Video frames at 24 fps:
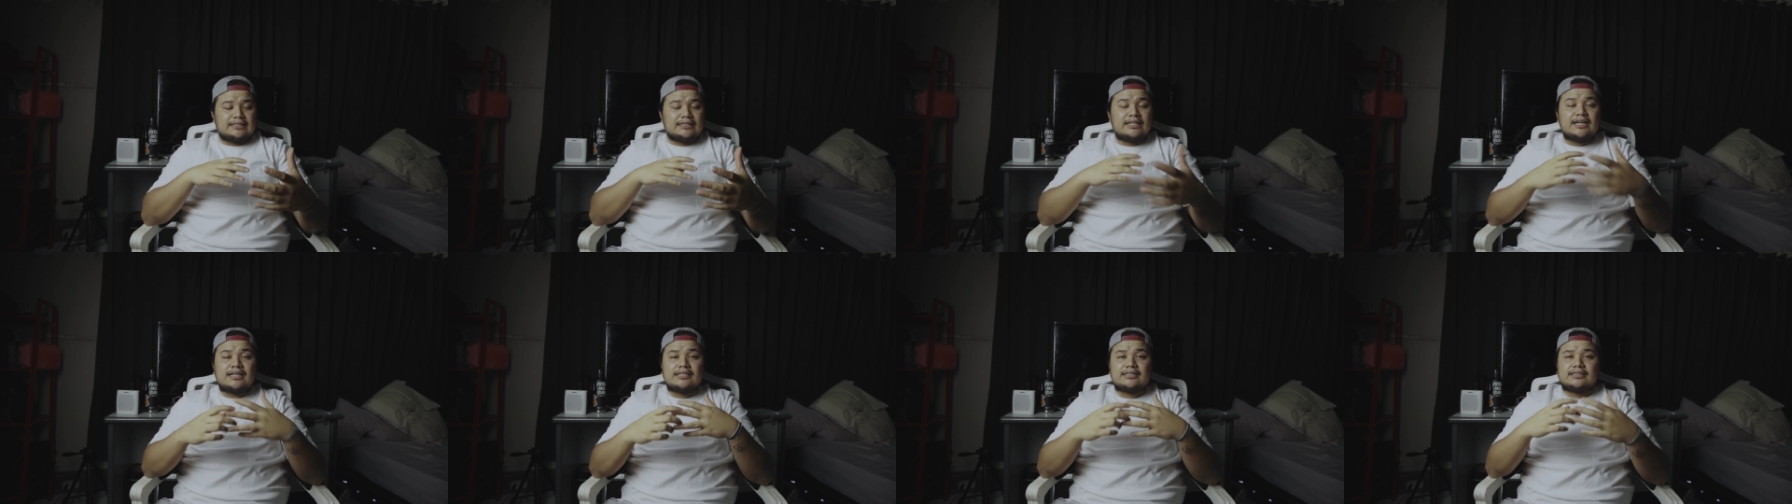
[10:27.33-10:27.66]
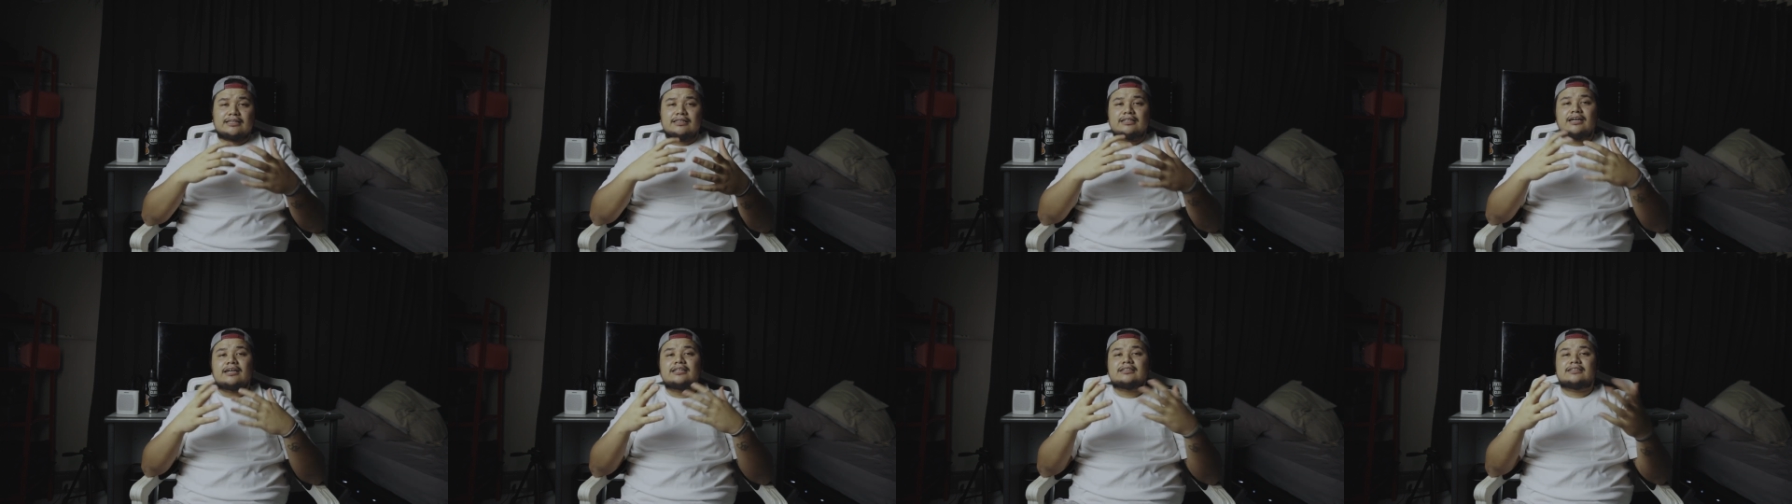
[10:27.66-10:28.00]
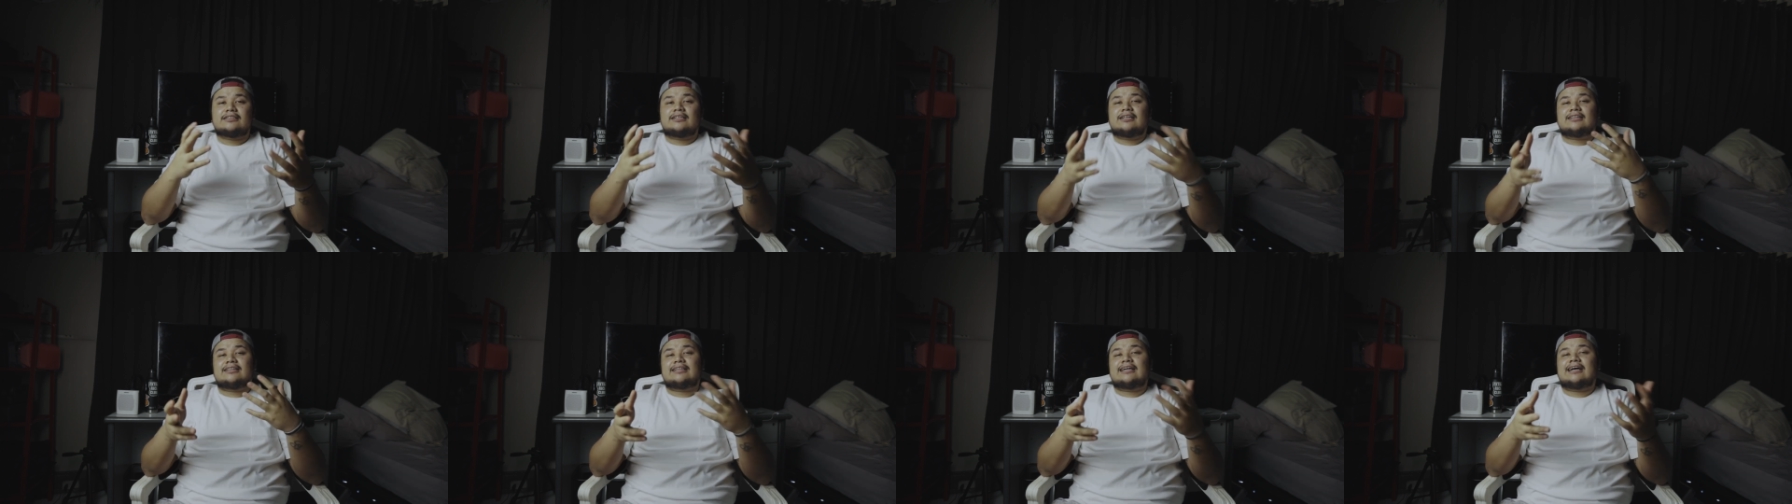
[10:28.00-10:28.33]
Not
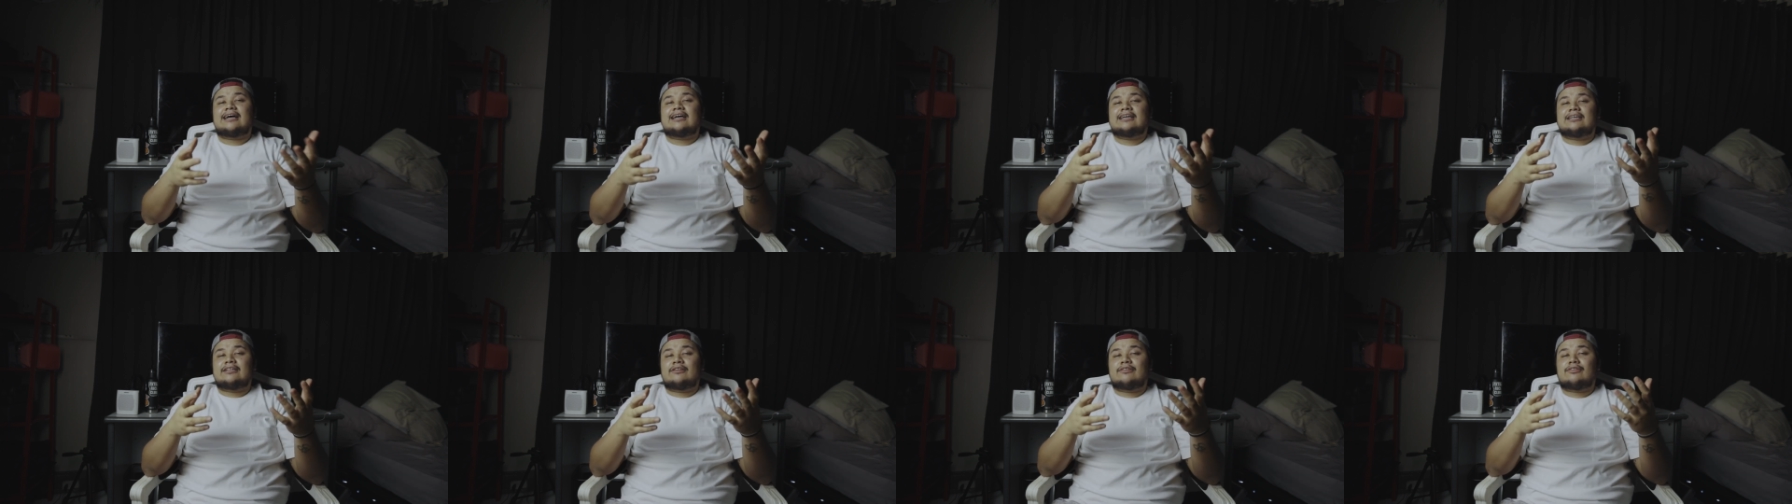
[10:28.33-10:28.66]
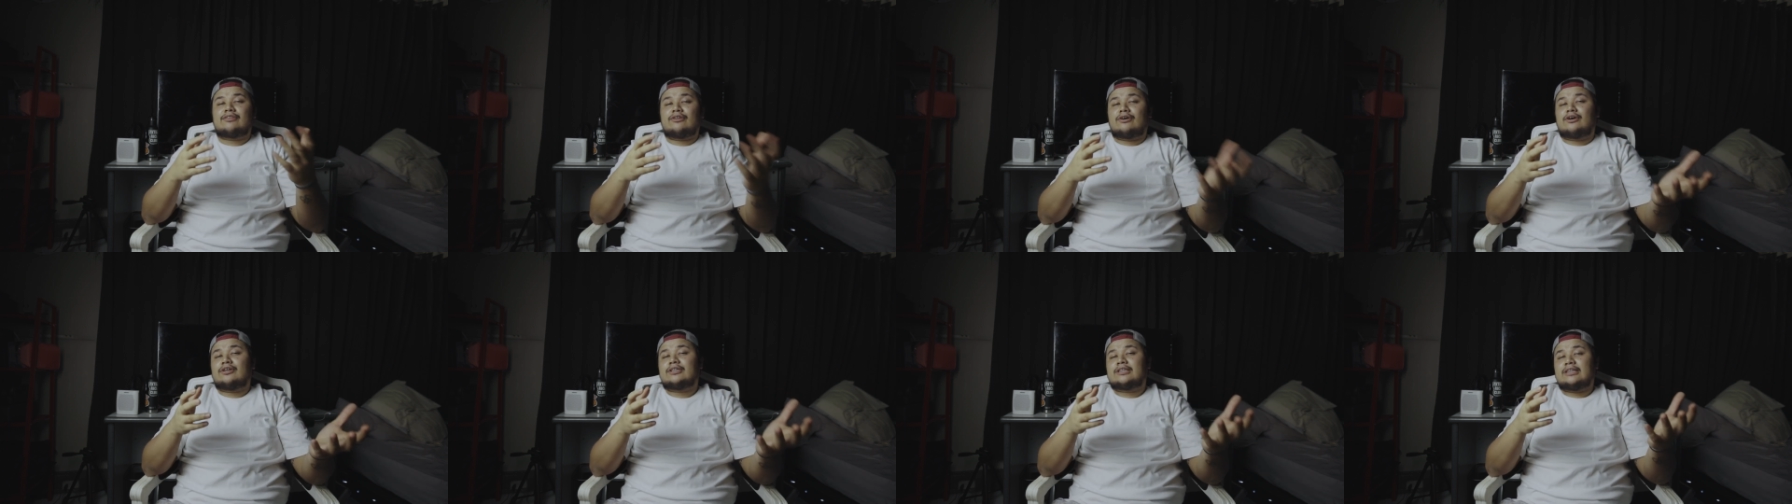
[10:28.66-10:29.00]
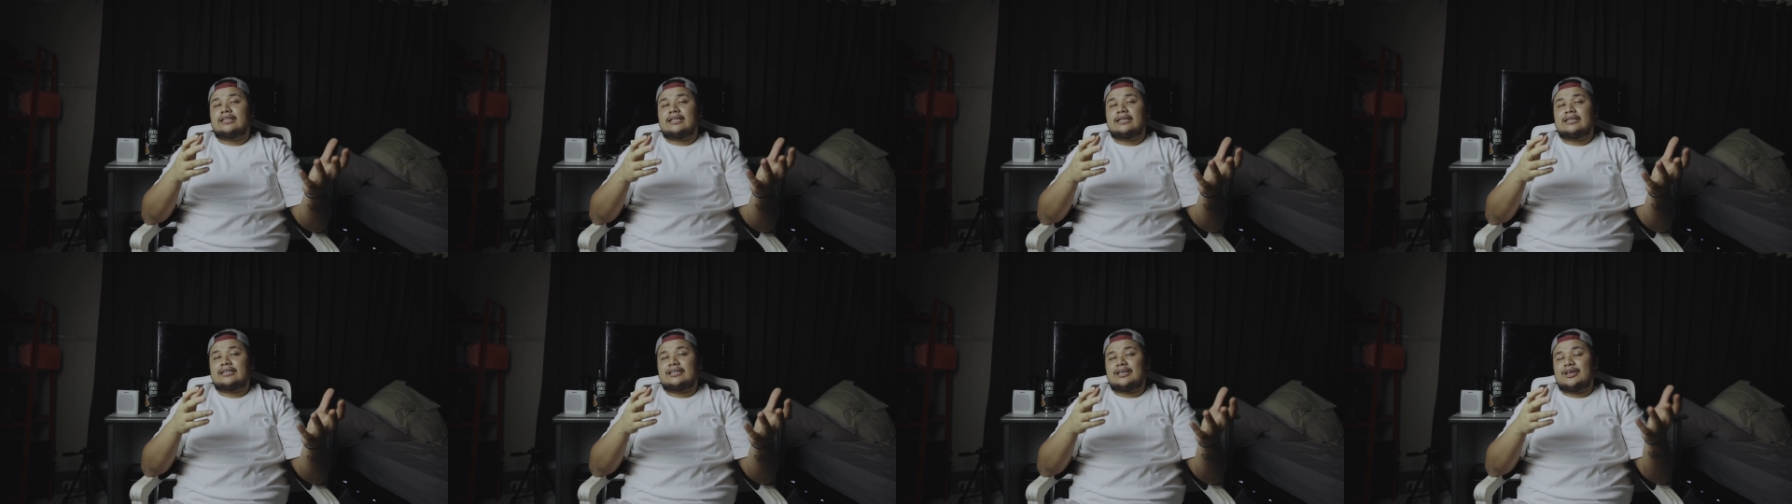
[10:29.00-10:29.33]
not that I
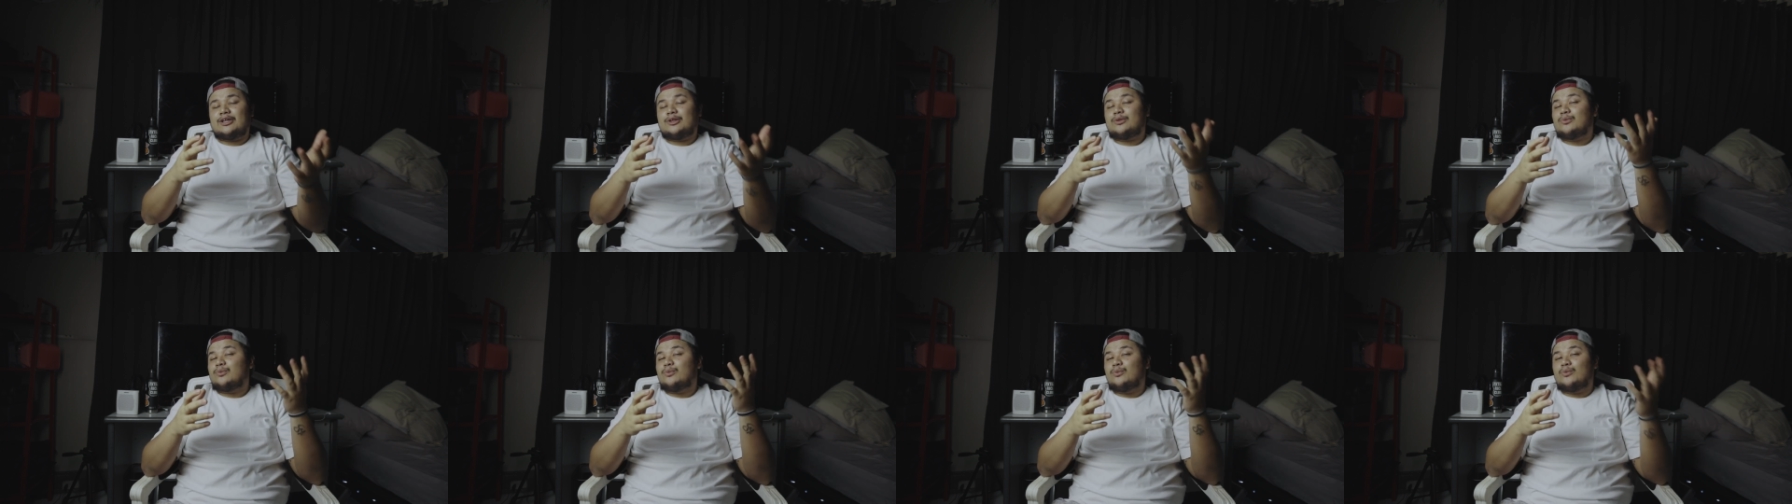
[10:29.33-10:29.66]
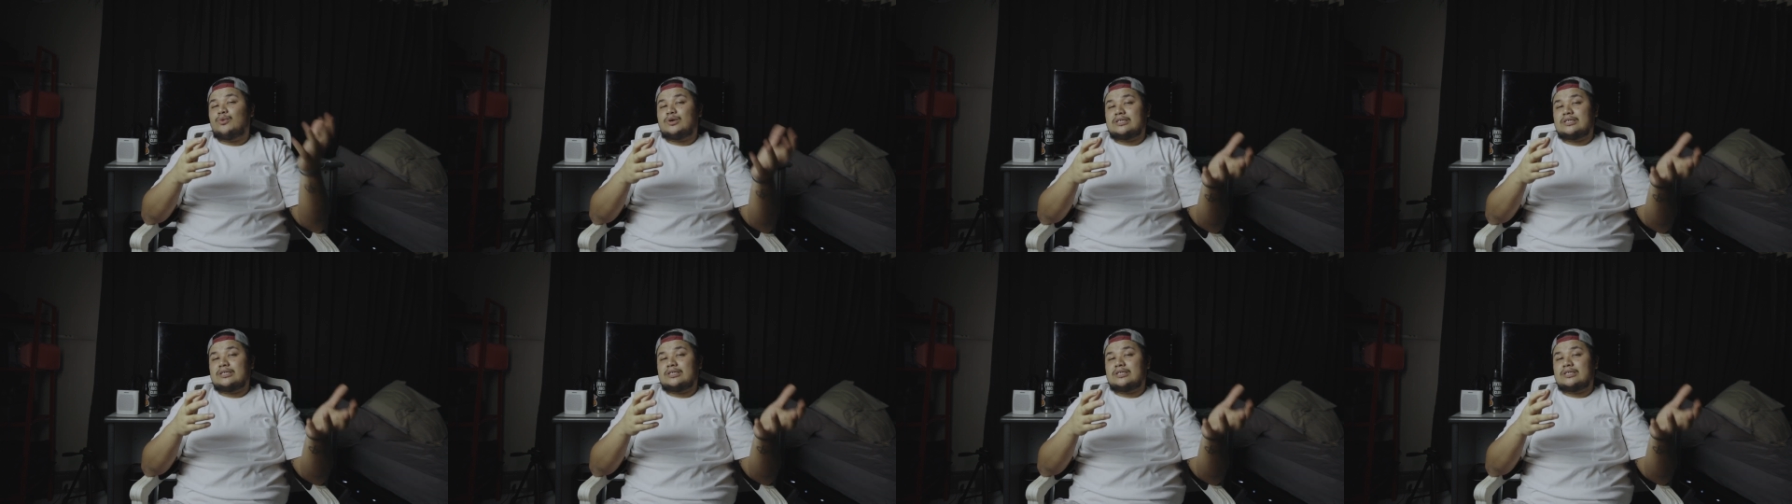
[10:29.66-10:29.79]
thought like it